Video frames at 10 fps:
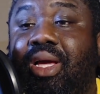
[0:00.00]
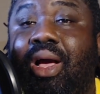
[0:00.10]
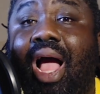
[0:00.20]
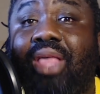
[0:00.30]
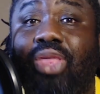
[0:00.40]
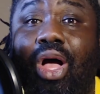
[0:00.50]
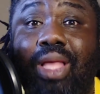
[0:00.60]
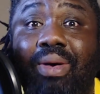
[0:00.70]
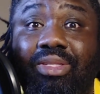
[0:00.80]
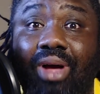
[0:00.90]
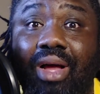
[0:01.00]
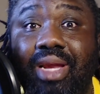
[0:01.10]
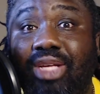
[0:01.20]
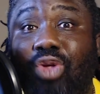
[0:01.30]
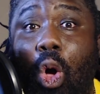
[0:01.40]
I thought I was done
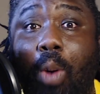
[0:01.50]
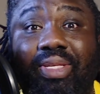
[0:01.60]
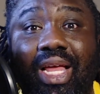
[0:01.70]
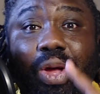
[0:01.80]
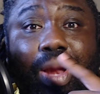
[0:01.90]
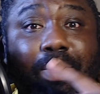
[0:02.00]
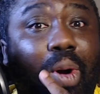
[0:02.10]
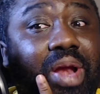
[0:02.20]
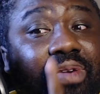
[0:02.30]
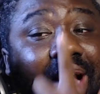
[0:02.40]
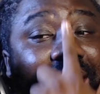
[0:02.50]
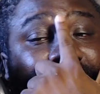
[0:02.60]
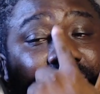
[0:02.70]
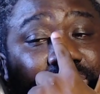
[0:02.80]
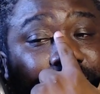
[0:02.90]
this home. He said, no, let me go in the right
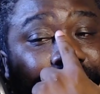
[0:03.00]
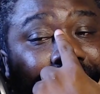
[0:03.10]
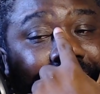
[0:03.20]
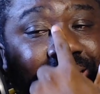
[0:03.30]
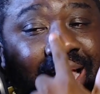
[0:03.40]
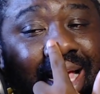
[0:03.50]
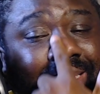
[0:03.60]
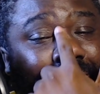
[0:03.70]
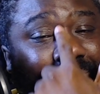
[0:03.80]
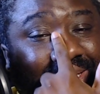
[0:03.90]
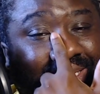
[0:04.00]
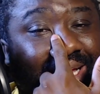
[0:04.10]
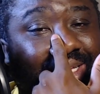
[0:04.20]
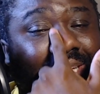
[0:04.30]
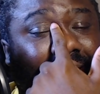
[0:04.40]
nasal passage
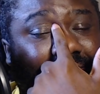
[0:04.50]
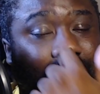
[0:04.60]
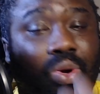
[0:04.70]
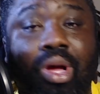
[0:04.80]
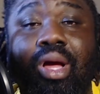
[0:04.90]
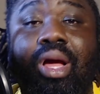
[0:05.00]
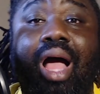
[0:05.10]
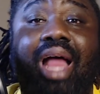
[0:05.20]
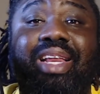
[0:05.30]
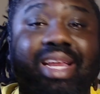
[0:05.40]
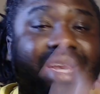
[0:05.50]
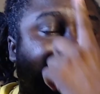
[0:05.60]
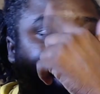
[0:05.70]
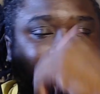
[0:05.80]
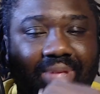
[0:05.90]
and check too. And he did
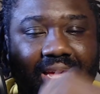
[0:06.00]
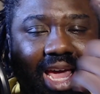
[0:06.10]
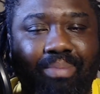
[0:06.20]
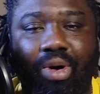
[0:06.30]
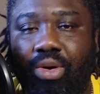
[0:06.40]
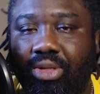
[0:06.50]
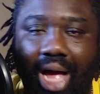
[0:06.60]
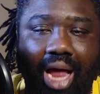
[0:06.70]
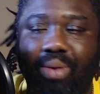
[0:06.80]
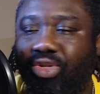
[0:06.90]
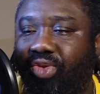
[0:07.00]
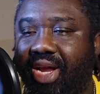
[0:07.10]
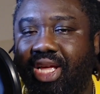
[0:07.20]
that and came out, and it was great.